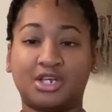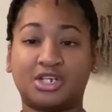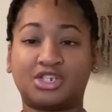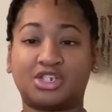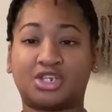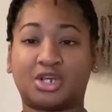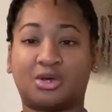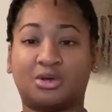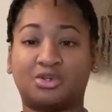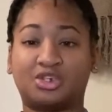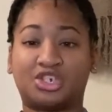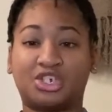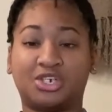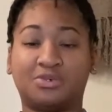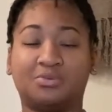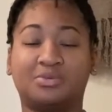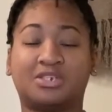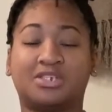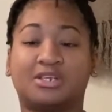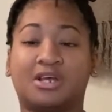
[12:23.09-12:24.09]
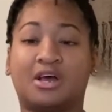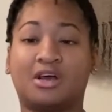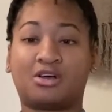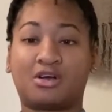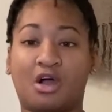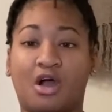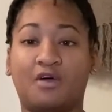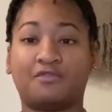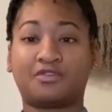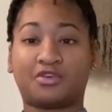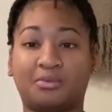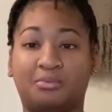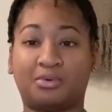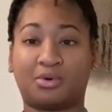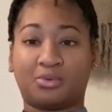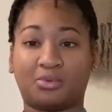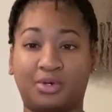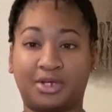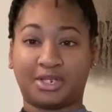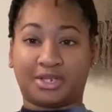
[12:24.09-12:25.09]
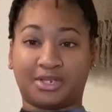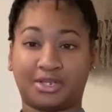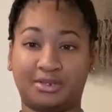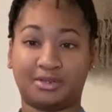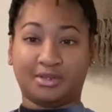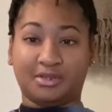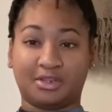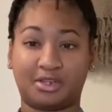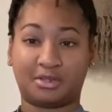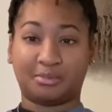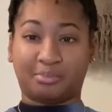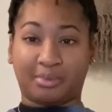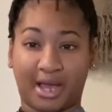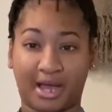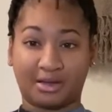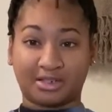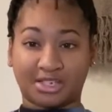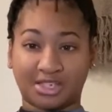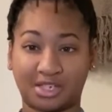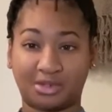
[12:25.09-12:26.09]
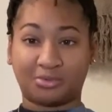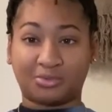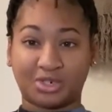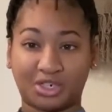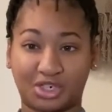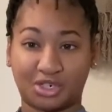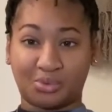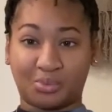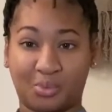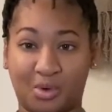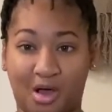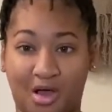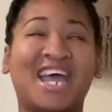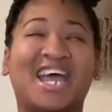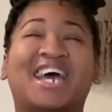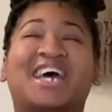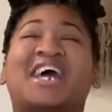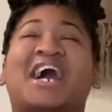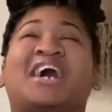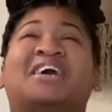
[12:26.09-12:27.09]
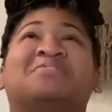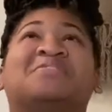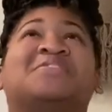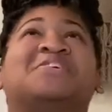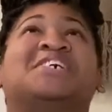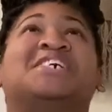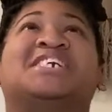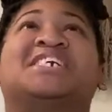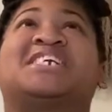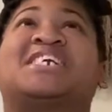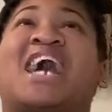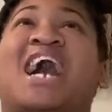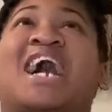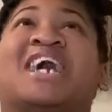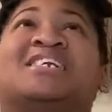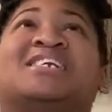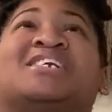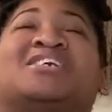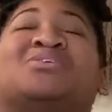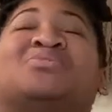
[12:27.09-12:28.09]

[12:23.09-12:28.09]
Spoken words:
So she was uncomfortable with the bouncing when she walked. And I just